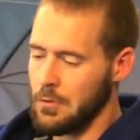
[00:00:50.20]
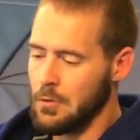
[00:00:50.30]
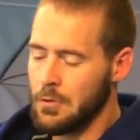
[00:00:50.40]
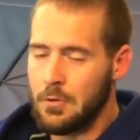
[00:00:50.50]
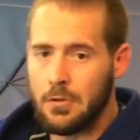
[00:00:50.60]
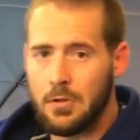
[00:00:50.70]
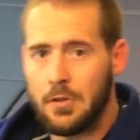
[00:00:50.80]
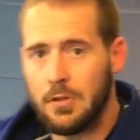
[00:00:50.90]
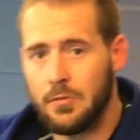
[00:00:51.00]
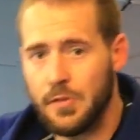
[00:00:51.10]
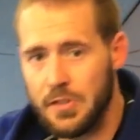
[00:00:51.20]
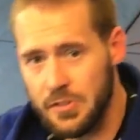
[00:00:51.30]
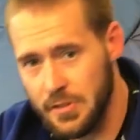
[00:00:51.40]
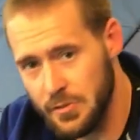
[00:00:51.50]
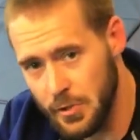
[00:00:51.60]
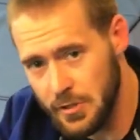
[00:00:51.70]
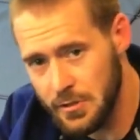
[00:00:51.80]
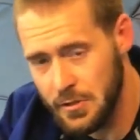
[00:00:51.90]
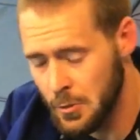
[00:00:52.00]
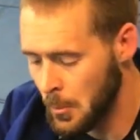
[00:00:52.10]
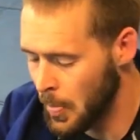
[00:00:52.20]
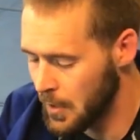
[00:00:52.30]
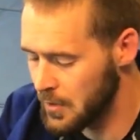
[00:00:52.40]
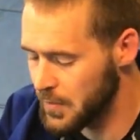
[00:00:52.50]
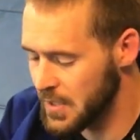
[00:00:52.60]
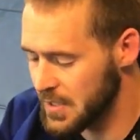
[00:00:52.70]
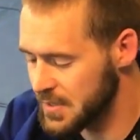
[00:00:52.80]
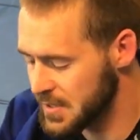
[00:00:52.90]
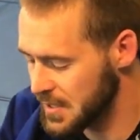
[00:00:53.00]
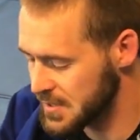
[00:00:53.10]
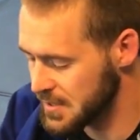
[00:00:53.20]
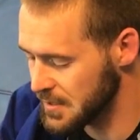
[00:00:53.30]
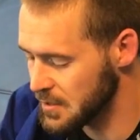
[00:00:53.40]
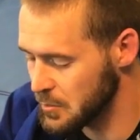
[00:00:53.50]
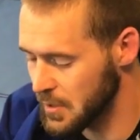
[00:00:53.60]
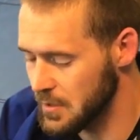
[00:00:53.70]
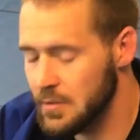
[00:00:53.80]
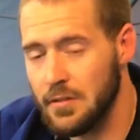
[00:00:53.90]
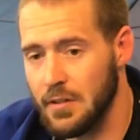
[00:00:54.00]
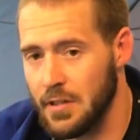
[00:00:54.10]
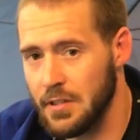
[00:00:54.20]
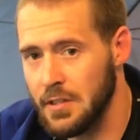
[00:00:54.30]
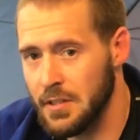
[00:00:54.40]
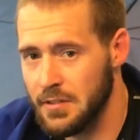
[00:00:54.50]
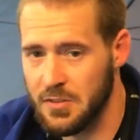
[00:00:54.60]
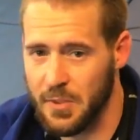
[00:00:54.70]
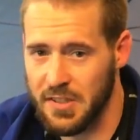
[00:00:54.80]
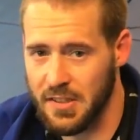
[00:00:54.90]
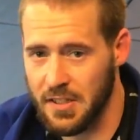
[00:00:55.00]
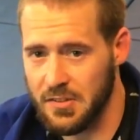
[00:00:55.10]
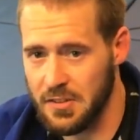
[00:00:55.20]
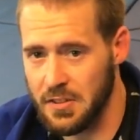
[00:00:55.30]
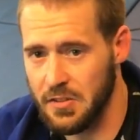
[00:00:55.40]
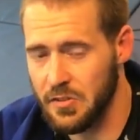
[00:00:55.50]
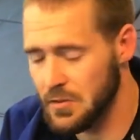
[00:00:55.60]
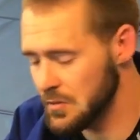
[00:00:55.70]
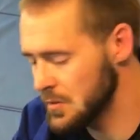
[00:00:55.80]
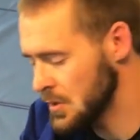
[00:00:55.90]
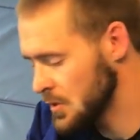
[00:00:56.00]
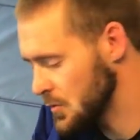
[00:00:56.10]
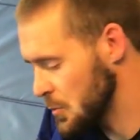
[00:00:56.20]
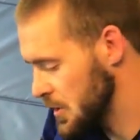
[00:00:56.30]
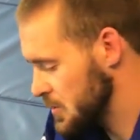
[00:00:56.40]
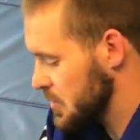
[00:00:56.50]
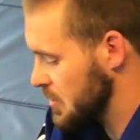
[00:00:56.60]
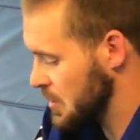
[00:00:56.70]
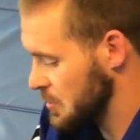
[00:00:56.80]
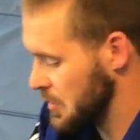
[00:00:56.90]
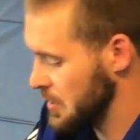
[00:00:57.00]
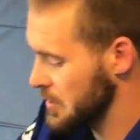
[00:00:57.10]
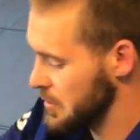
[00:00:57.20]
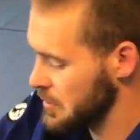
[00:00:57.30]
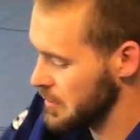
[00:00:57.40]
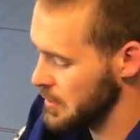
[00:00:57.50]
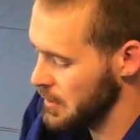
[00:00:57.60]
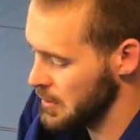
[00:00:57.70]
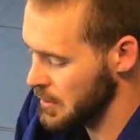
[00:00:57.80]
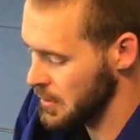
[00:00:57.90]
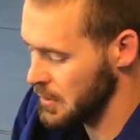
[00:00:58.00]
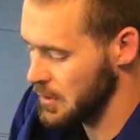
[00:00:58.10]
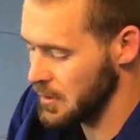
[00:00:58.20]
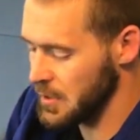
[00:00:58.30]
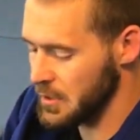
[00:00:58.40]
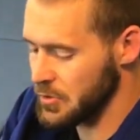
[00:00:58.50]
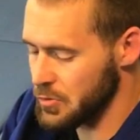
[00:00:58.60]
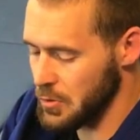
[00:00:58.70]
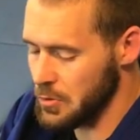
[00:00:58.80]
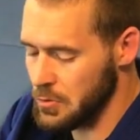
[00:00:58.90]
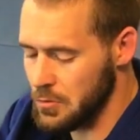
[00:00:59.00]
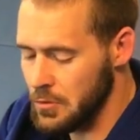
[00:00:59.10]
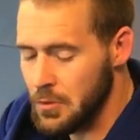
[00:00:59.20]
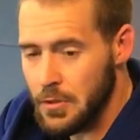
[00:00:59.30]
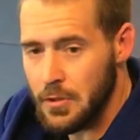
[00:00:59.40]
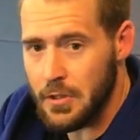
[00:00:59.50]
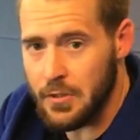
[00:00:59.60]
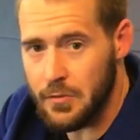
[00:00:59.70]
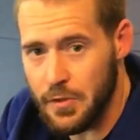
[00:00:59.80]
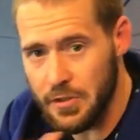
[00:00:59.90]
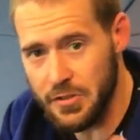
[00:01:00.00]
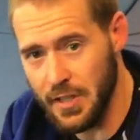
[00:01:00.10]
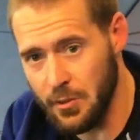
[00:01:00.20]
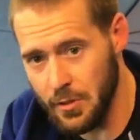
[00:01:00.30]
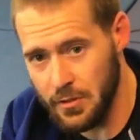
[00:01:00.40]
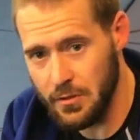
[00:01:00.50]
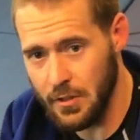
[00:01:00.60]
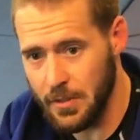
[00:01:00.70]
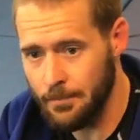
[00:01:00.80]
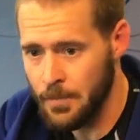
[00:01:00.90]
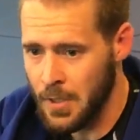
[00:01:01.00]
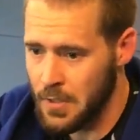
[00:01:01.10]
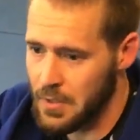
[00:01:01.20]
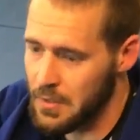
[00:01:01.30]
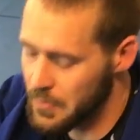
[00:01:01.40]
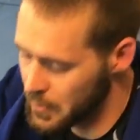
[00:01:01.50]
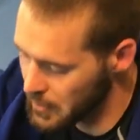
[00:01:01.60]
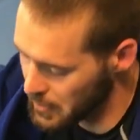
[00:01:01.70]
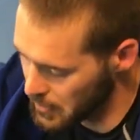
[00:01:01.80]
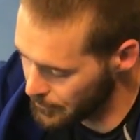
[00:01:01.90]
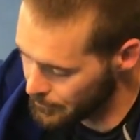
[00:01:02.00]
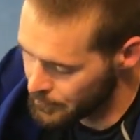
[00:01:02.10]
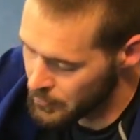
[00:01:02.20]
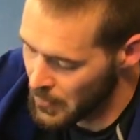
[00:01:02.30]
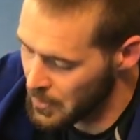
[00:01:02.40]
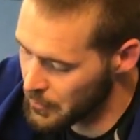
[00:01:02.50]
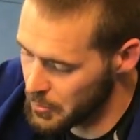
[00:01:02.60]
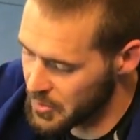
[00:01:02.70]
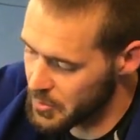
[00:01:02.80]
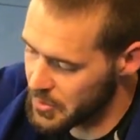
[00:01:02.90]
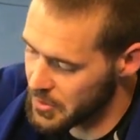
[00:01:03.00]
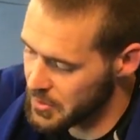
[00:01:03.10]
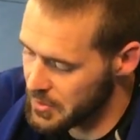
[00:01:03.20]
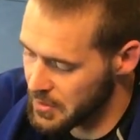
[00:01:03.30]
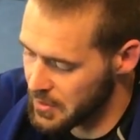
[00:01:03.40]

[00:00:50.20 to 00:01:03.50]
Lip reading: and then finish it this way. If he has his hands the other way, all right, this makes it actually easier for me just to come under and control and finish that way. All right. If from this position,